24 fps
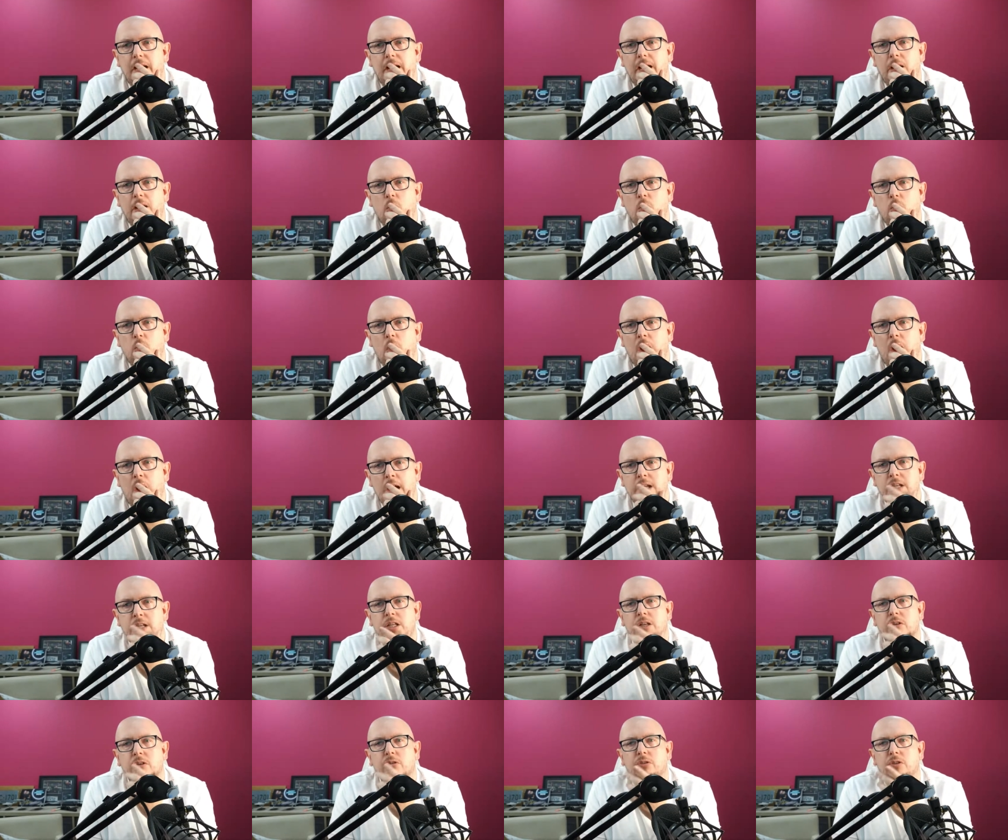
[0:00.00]
Why do
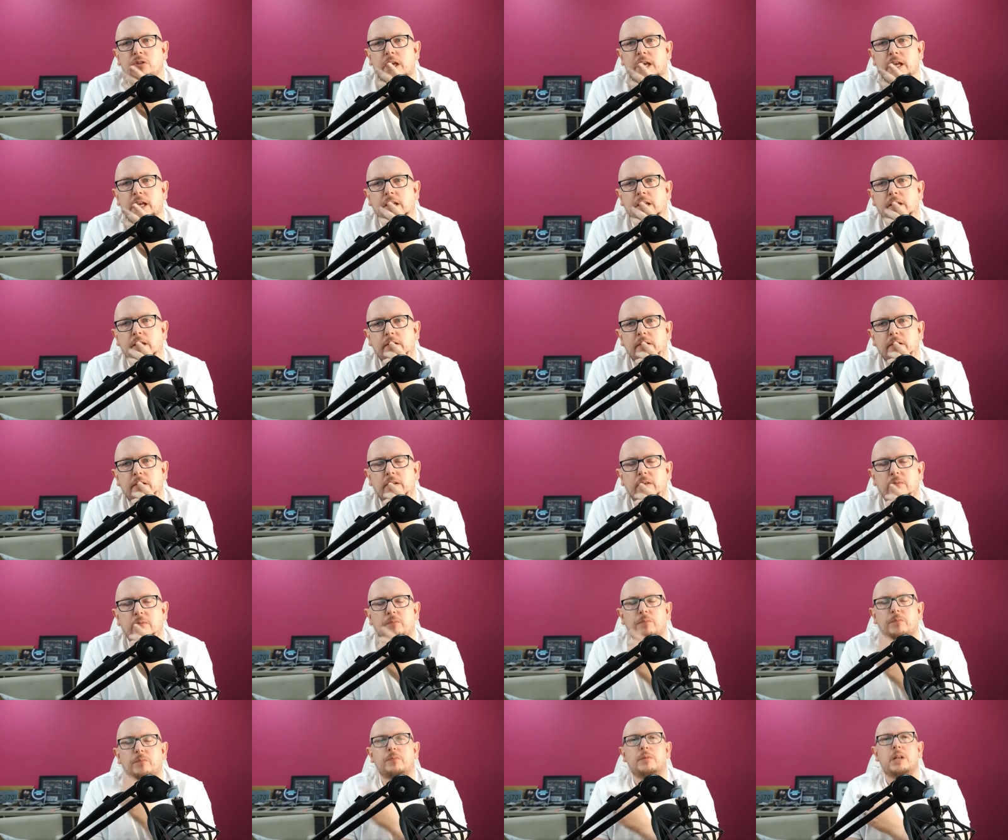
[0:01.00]
you think,
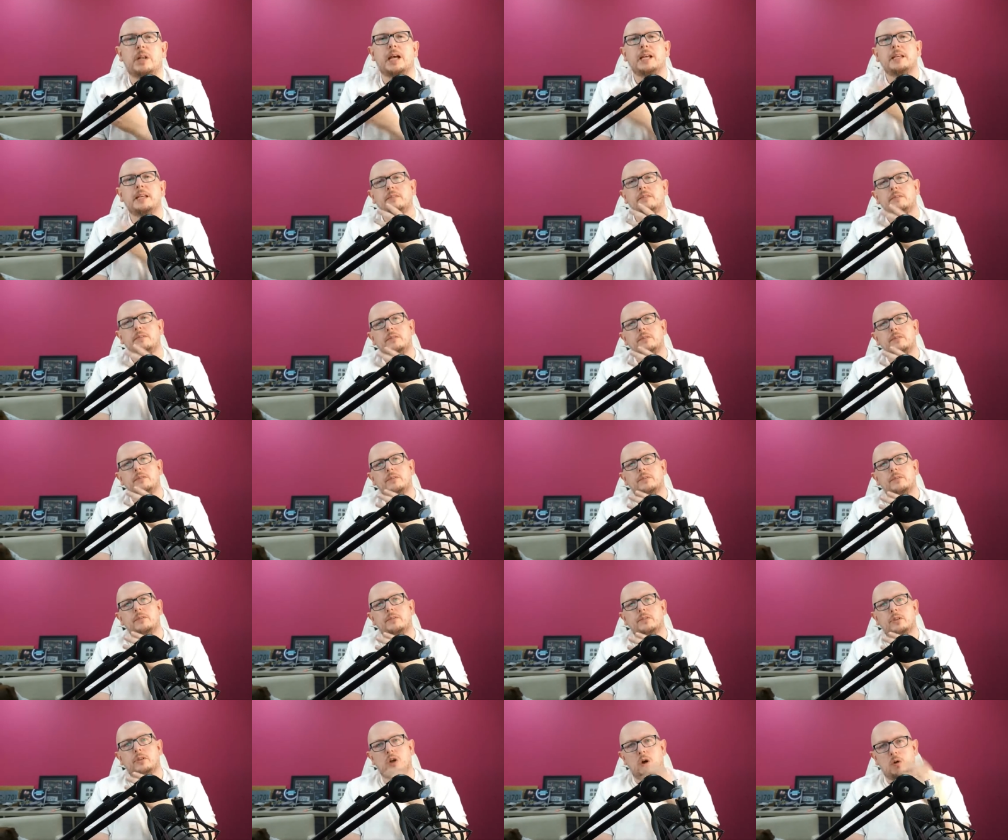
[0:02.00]
like,
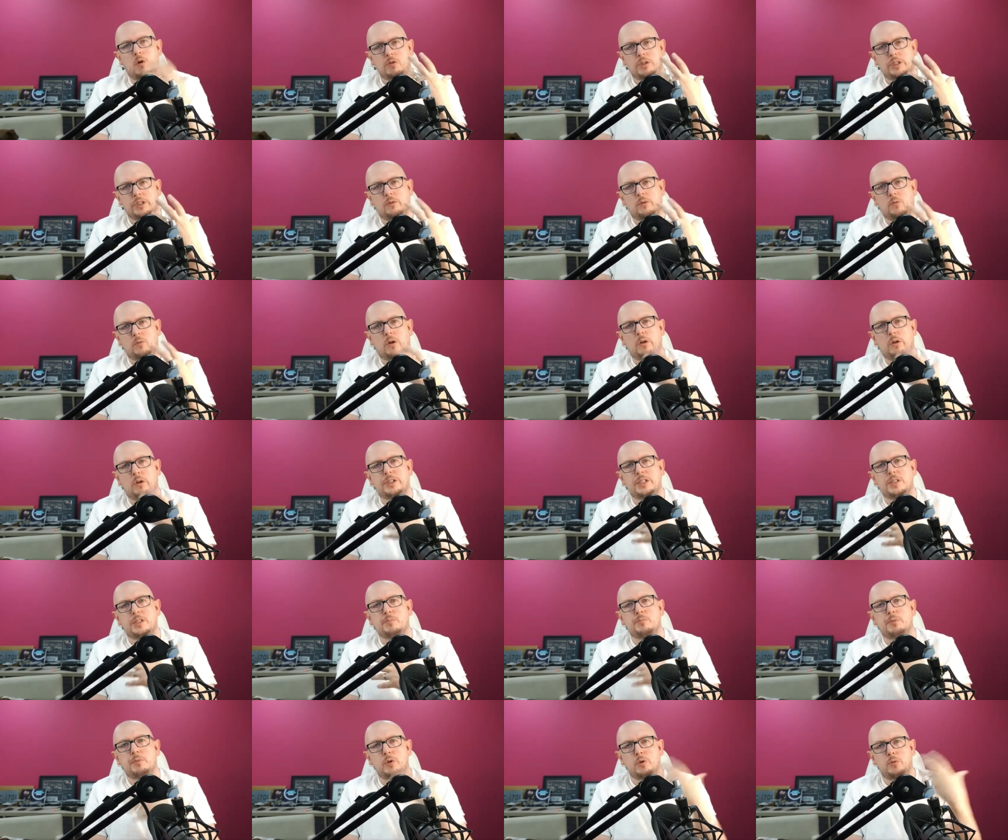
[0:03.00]
coaching world is
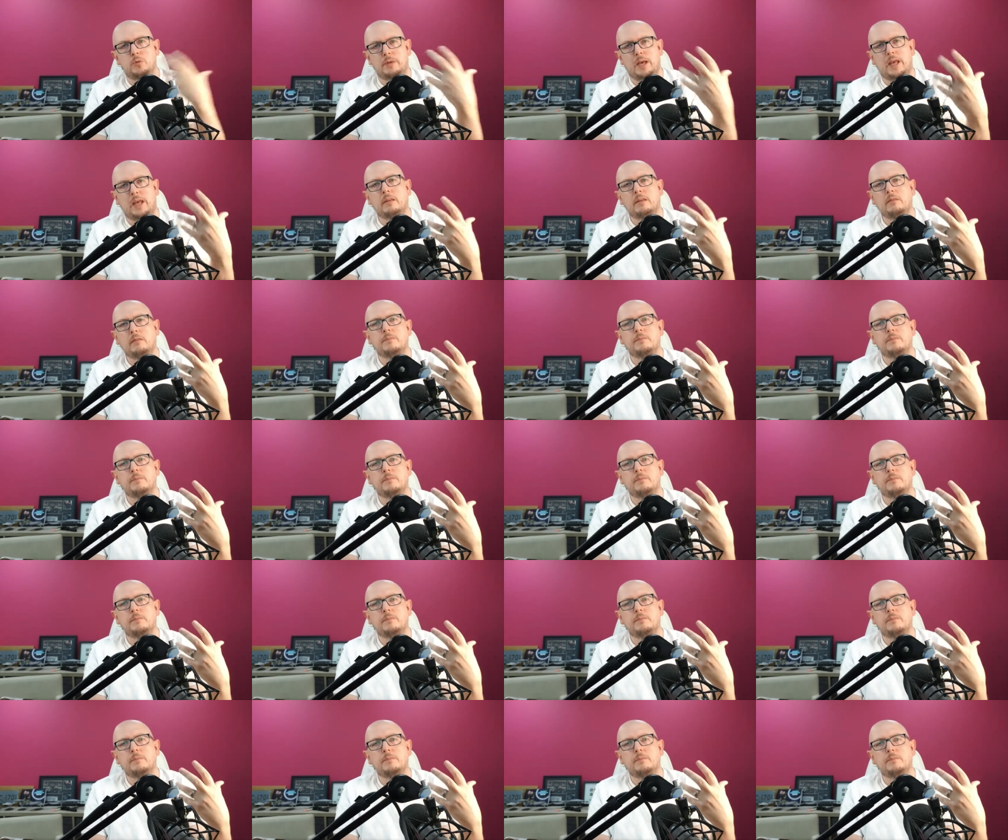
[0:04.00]
booming?